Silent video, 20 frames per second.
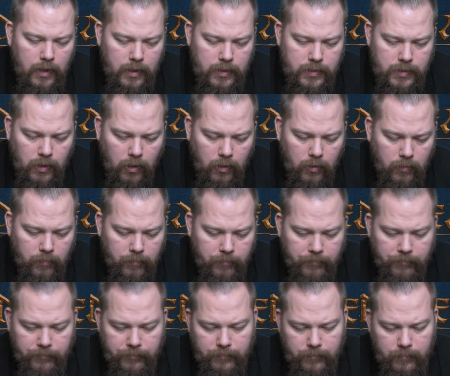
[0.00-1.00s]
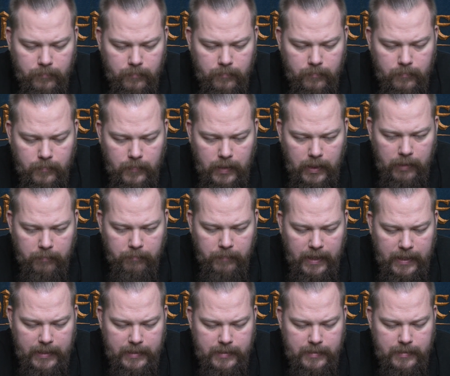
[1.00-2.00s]
So it
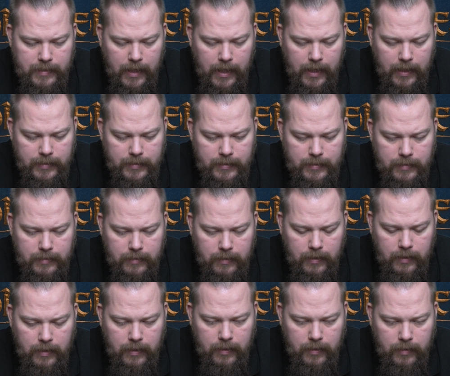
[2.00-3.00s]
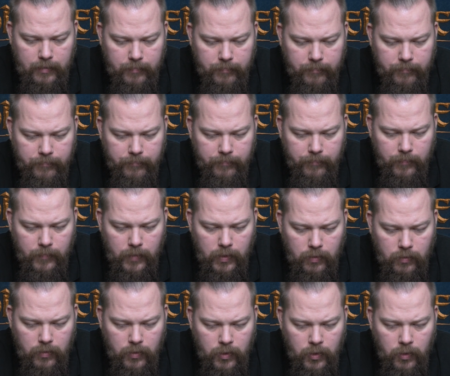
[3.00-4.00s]
means that
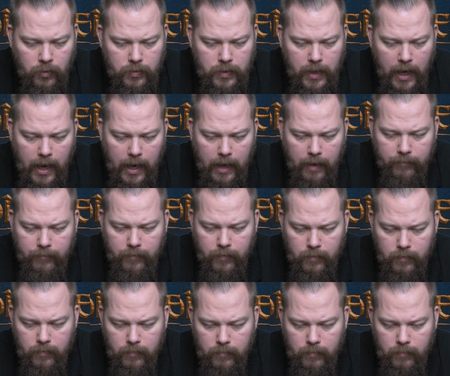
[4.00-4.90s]
you could have